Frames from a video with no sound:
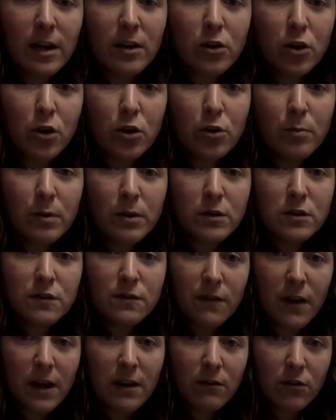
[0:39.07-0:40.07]
Cooper's
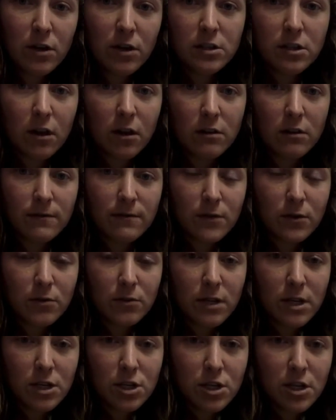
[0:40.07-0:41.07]
favorite dog
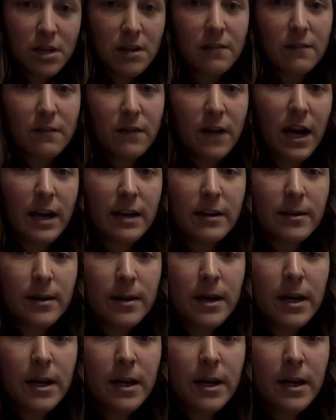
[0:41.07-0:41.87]
food that she could find.